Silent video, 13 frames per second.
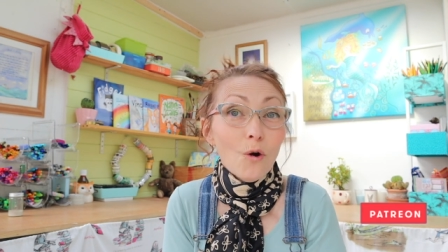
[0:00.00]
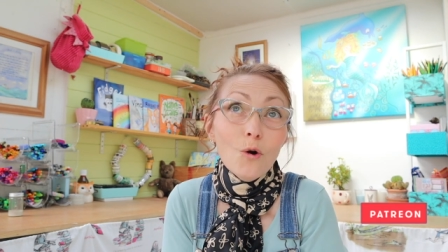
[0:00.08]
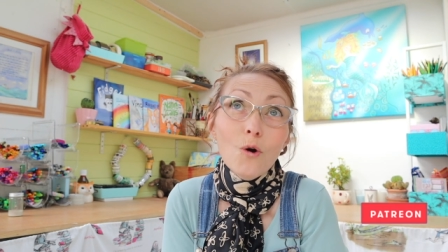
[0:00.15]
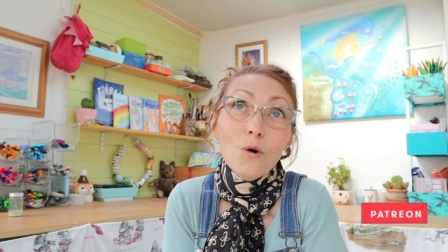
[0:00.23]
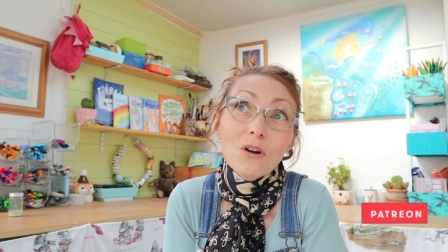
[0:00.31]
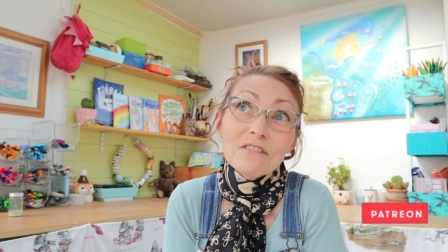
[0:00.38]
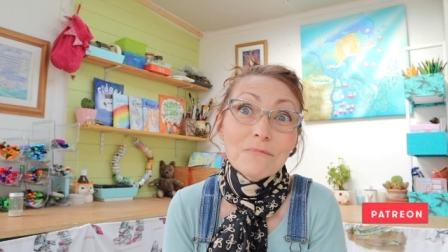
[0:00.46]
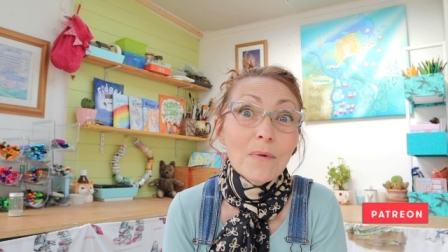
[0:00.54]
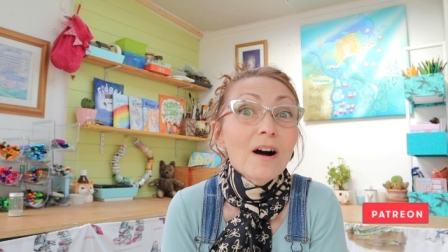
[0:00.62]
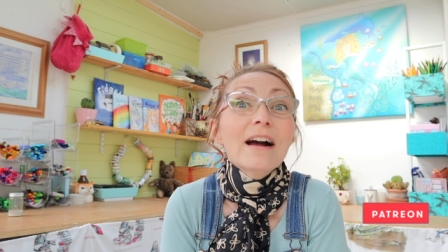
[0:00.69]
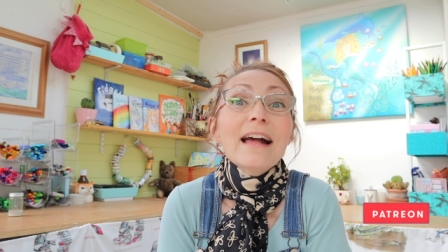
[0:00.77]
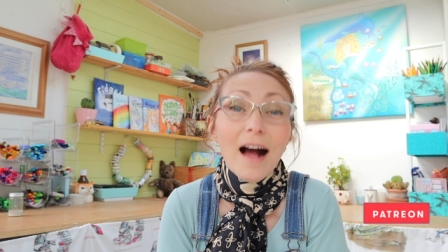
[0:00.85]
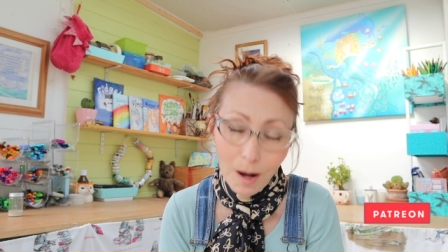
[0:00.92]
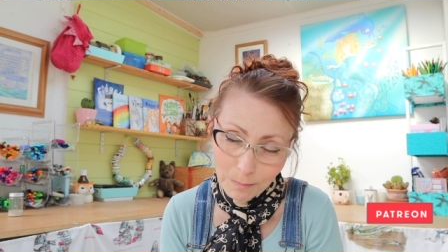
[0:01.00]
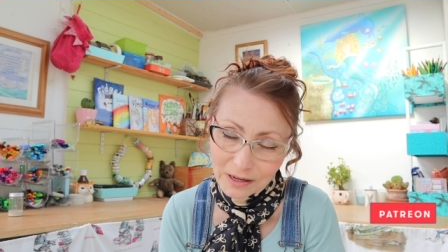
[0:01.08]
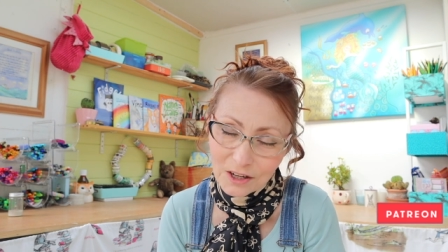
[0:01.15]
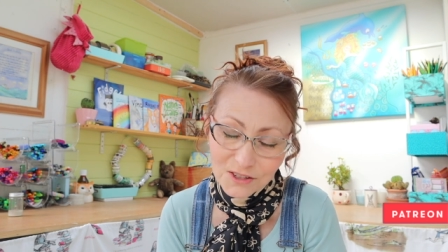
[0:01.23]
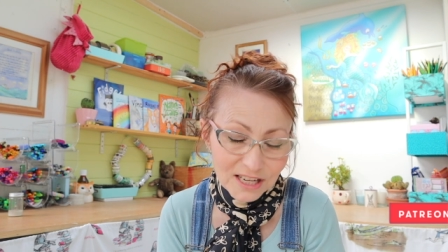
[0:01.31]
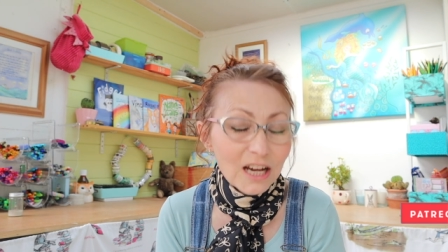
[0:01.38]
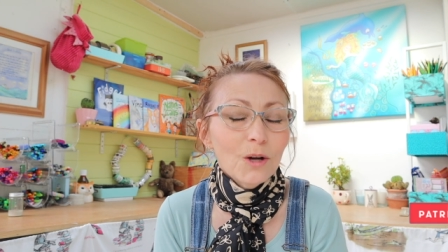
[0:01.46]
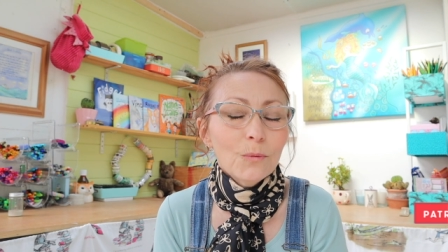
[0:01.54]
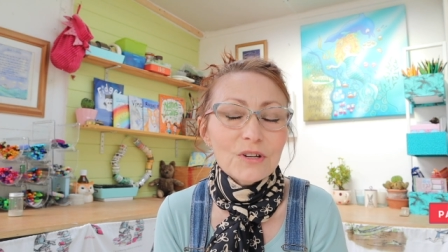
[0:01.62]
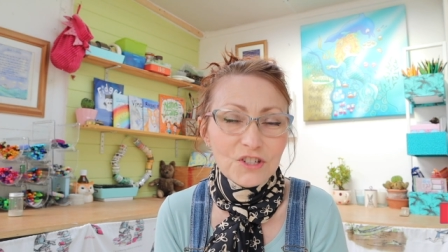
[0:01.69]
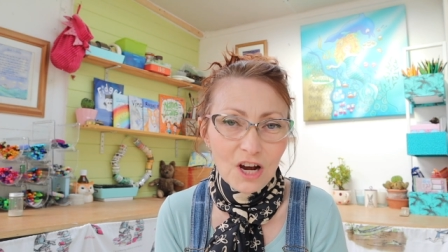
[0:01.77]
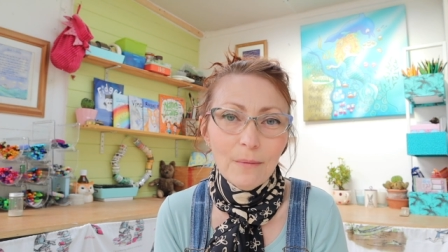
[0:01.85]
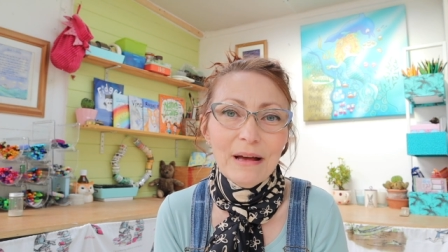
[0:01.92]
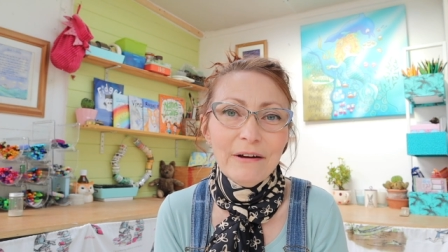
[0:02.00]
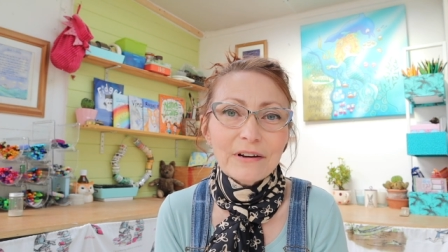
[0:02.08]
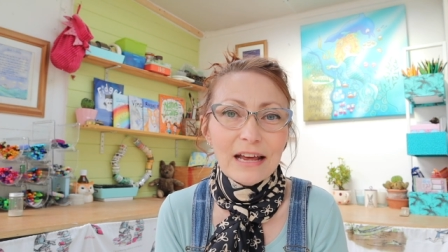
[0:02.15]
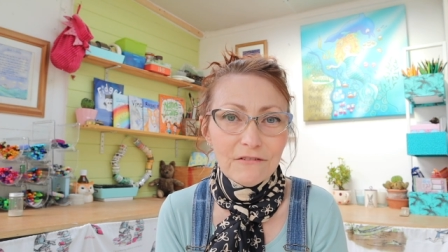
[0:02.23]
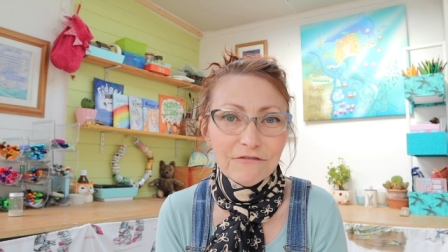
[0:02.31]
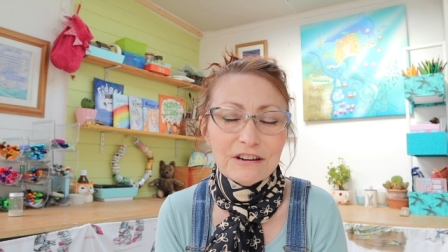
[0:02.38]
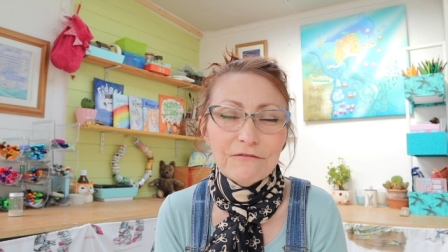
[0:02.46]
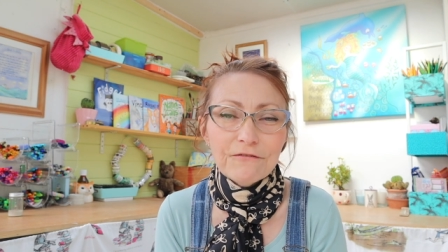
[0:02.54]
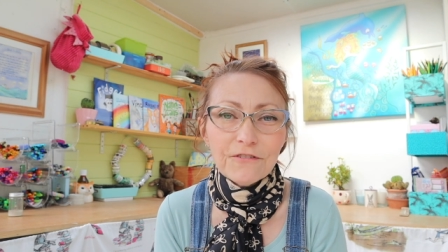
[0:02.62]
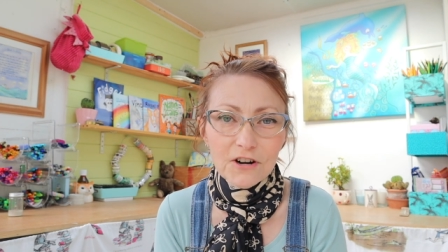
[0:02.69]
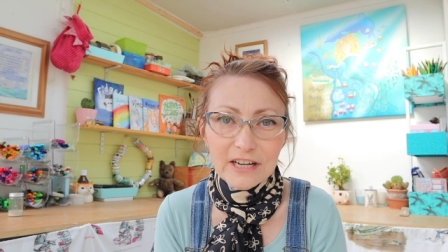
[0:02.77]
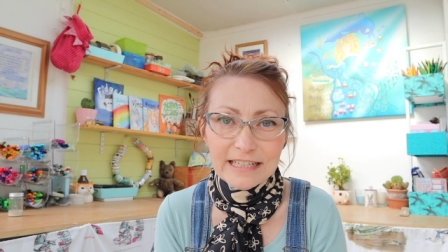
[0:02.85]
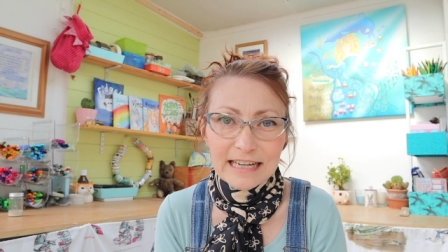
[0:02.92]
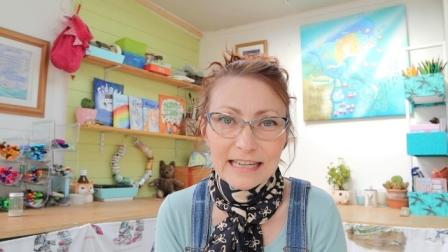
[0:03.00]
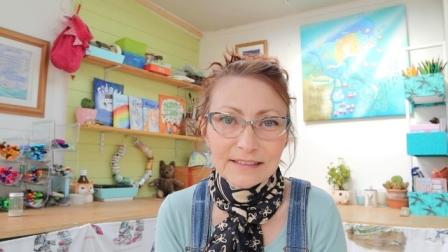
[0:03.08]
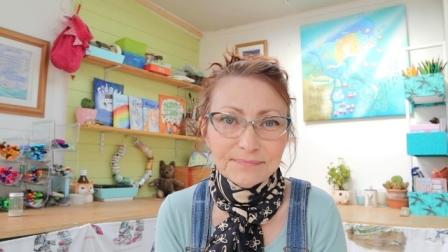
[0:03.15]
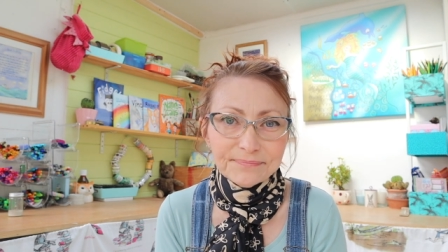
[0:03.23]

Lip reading: all of my uploads, which come out every Friday.